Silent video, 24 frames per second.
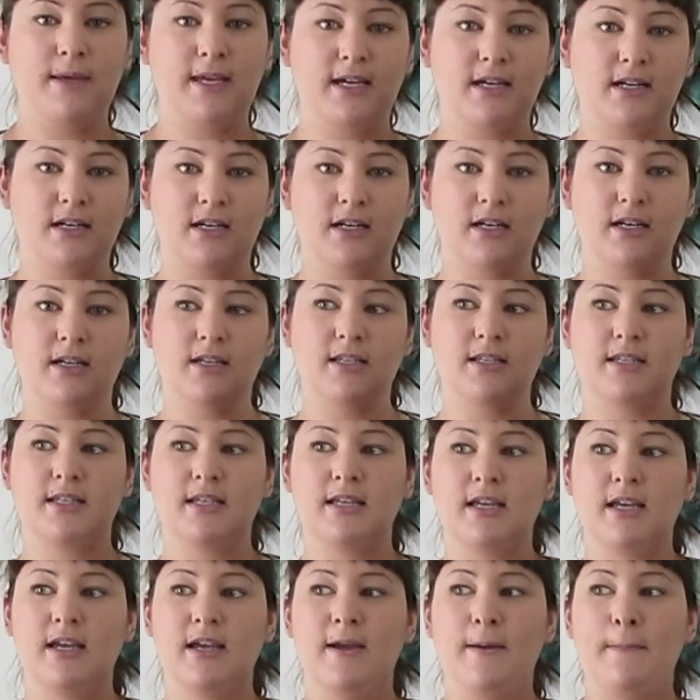because
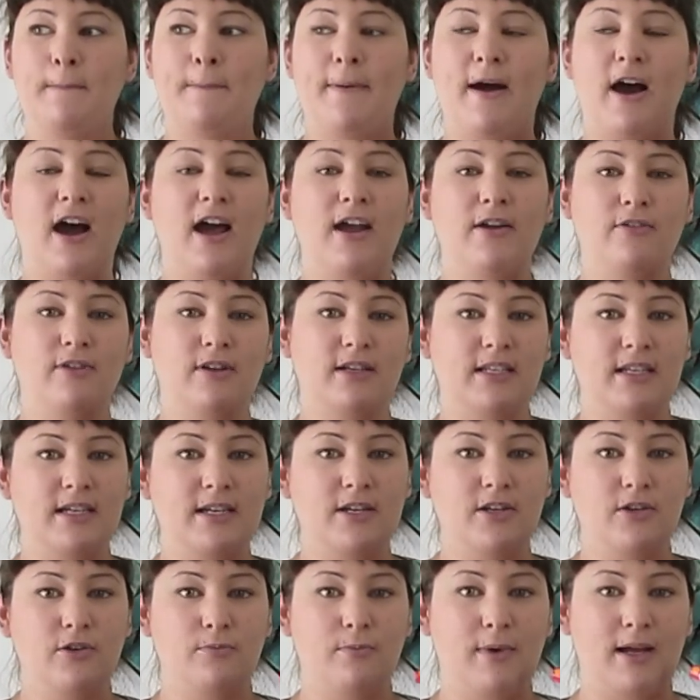
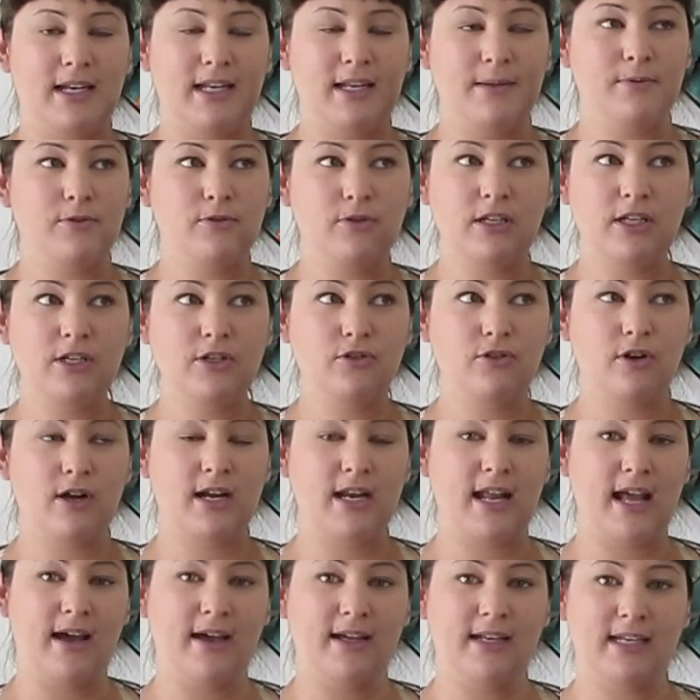my lips really
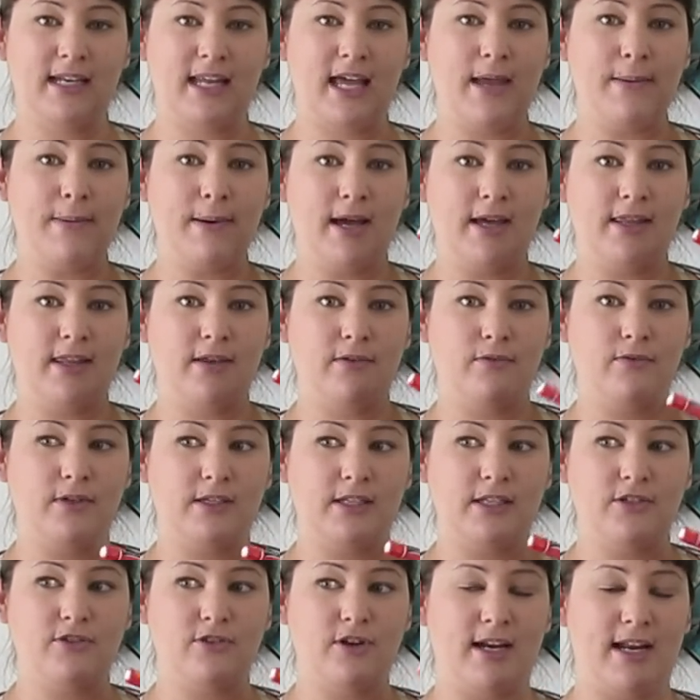dried out in labour, and they
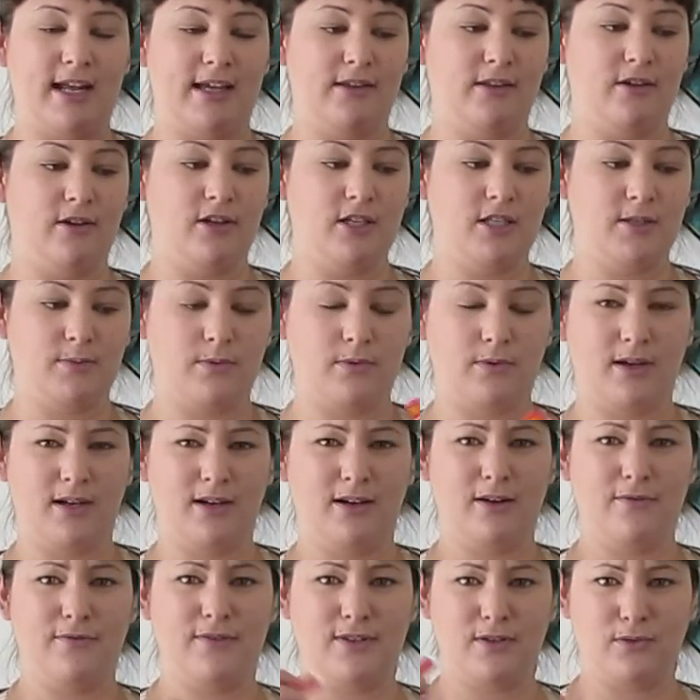really dried out in the hospital. I
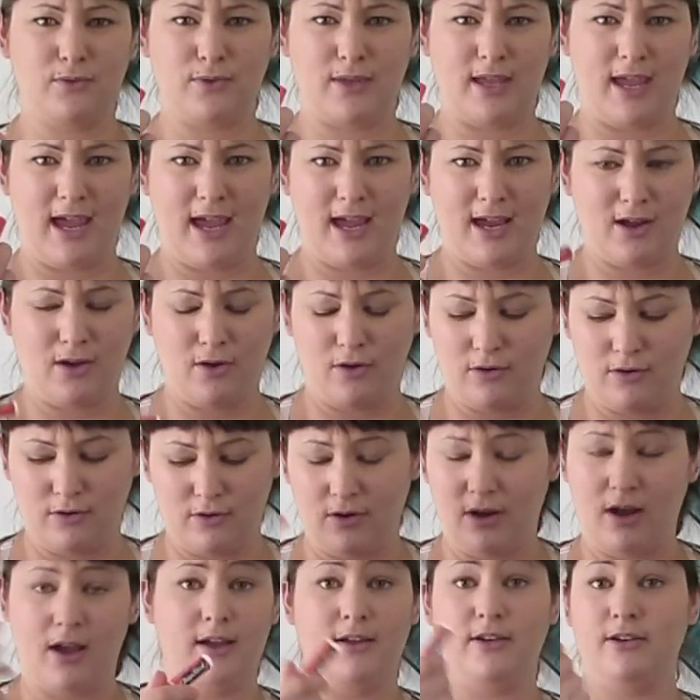don't know if it's all the aircon
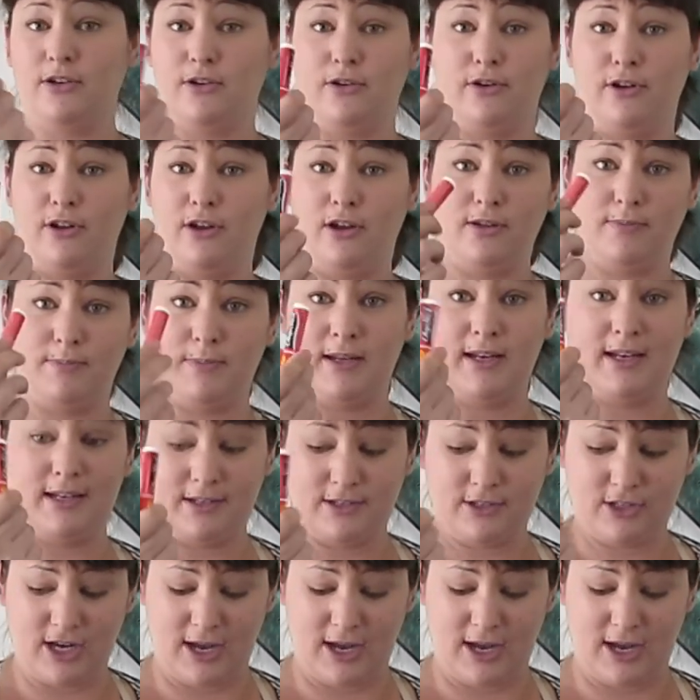or I don't know, but